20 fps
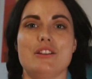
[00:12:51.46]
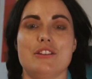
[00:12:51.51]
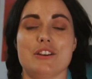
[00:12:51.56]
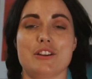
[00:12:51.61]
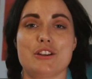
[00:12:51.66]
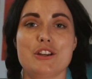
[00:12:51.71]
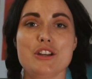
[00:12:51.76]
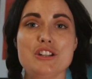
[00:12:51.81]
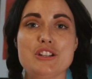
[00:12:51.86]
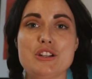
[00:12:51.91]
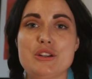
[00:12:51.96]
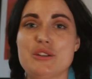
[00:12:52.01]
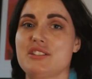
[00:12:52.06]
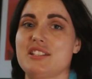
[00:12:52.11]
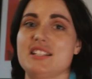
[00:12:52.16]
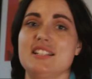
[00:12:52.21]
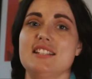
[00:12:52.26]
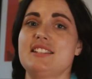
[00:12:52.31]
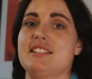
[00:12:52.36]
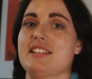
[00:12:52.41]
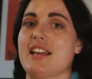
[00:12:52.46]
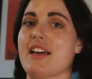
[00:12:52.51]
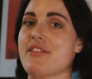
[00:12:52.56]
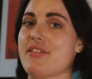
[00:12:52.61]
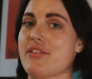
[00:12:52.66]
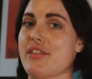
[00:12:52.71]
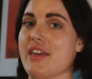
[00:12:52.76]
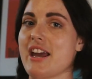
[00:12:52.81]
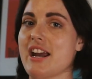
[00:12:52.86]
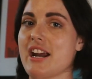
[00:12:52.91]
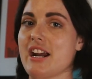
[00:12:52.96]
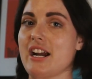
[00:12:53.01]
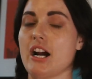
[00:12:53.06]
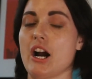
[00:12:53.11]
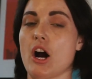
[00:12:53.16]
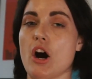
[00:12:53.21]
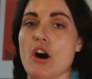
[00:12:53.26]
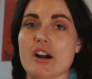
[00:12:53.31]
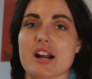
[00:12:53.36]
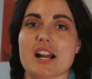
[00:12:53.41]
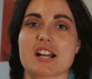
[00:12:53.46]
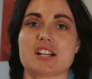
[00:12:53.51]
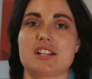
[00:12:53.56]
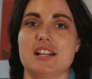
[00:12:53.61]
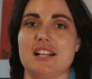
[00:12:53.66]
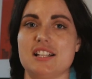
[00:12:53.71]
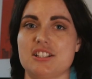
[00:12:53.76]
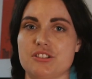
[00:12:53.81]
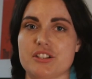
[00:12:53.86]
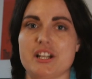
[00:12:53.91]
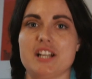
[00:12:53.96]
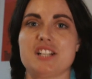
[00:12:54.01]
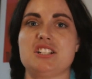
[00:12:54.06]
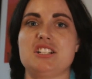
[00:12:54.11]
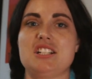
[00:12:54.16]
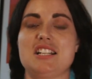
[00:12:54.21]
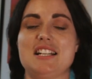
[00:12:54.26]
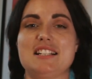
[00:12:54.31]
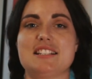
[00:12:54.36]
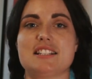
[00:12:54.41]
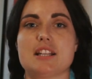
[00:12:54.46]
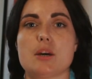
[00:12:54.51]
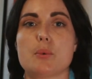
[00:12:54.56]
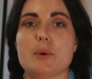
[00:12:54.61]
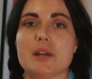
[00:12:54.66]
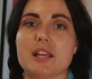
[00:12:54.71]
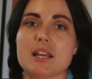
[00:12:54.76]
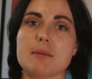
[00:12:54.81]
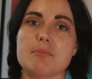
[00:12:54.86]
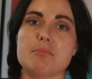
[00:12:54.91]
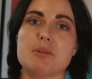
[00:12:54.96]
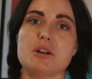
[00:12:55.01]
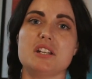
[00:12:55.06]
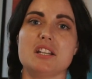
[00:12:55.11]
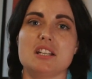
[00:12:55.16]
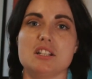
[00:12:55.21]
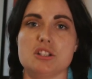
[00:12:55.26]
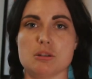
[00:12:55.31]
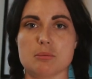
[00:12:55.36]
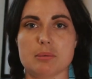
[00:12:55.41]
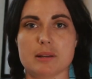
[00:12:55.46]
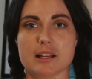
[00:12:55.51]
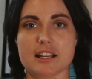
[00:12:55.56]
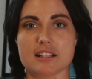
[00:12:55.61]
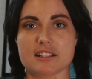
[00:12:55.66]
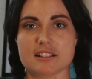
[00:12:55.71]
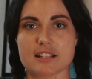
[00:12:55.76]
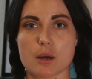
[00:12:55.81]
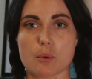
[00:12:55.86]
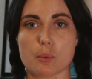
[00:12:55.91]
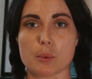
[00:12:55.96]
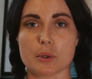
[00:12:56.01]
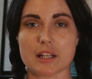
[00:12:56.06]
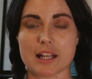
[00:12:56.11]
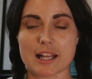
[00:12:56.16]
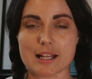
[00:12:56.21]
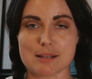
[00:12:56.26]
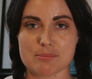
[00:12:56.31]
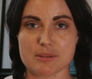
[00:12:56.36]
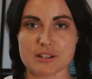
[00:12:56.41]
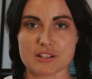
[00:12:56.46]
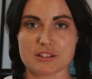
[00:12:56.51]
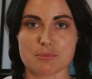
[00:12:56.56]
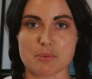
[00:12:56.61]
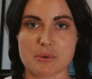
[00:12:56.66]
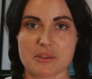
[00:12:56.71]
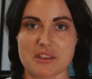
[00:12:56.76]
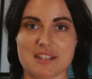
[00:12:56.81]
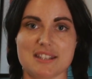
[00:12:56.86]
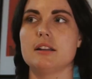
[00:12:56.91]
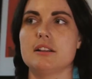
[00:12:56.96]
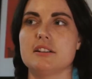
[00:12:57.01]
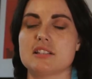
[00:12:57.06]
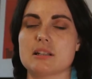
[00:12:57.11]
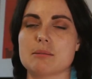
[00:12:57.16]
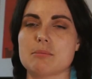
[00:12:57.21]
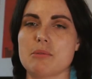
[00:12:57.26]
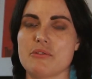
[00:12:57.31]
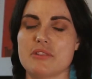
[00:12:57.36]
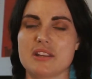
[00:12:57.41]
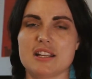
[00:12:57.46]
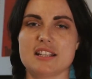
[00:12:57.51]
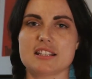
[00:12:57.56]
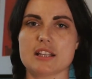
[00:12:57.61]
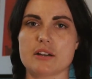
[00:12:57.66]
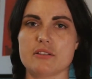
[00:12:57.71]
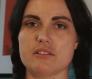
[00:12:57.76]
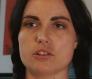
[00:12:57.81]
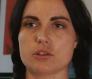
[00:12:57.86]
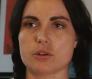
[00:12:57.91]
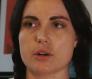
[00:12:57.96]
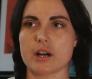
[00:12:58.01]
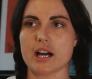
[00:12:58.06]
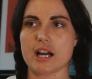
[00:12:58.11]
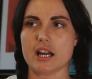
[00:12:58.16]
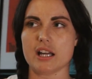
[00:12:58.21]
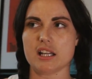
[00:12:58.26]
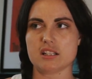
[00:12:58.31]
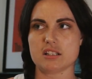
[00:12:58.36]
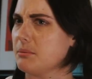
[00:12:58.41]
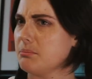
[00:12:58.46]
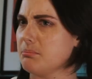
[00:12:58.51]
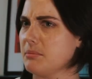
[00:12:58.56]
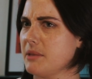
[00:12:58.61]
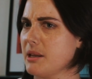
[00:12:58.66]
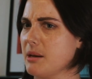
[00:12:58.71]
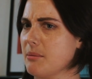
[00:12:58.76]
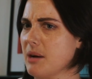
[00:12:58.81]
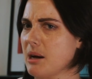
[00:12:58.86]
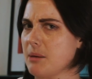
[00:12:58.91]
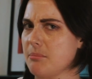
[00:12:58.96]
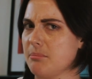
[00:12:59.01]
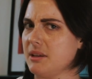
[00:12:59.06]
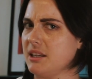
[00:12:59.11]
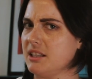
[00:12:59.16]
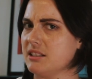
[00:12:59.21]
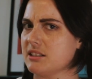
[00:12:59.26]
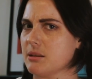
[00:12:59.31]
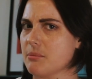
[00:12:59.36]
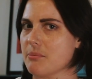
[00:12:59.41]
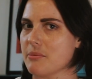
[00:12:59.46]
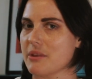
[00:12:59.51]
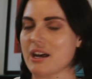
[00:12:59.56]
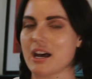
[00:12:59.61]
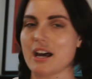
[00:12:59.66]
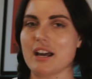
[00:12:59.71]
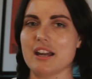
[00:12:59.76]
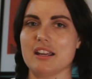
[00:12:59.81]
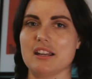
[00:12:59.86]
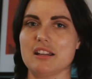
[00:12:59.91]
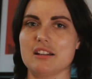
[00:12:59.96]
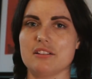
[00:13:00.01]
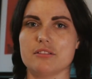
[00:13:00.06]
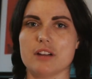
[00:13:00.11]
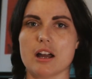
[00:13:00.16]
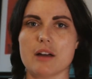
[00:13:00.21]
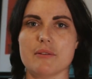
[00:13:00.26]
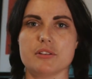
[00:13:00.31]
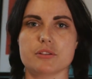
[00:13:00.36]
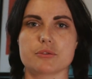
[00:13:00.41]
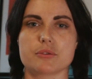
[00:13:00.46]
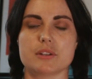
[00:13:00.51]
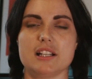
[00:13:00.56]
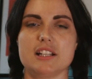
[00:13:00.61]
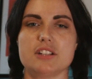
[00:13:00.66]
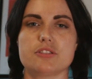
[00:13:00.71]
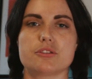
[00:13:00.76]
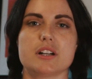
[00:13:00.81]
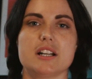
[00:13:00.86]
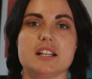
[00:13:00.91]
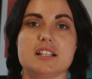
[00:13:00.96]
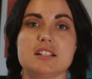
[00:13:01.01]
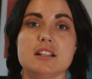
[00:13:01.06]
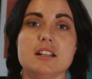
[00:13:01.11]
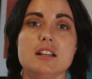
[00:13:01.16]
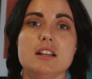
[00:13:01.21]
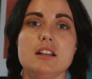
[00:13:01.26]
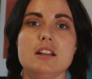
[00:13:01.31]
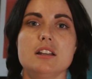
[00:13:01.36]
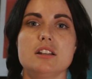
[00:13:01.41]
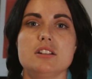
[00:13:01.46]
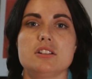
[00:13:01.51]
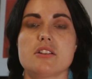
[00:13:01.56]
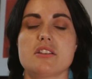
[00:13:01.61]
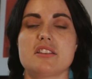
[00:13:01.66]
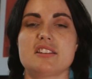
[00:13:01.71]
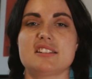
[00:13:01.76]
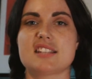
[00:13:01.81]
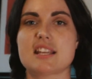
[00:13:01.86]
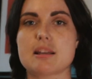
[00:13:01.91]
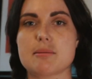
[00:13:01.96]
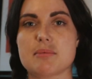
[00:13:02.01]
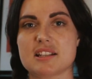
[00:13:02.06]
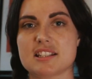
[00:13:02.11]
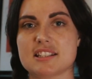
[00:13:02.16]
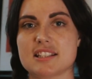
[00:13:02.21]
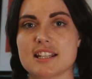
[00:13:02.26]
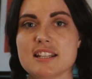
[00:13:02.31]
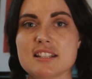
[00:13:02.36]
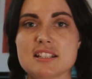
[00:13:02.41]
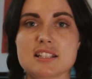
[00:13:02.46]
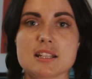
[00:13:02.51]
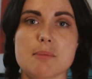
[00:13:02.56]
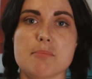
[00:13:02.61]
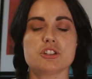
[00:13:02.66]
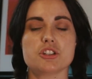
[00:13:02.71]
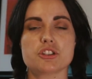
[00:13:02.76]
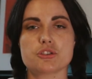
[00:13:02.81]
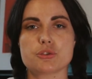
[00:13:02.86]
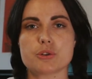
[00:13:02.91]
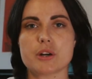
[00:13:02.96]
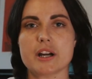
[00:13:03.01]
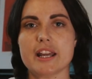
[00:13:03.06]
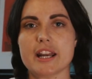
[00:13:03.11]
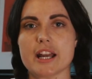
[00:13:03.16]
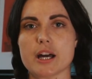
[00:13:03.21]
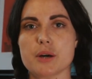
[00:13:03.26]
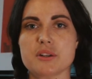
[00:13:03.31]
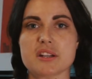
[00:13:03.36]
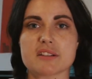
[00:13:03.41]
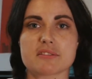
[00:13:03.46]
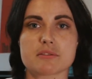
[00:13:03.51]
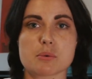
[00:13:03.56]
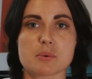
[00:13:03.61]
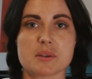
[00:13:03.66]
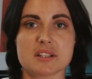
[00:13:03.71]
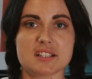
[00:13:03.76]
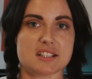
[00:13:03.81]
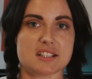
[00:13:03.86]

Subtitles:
The good news is that there are actually strategies that we can put into place that will help us with this. Some of these I've tried, there might be some that I haven't really tried to the same extent. Just try it out, everyone's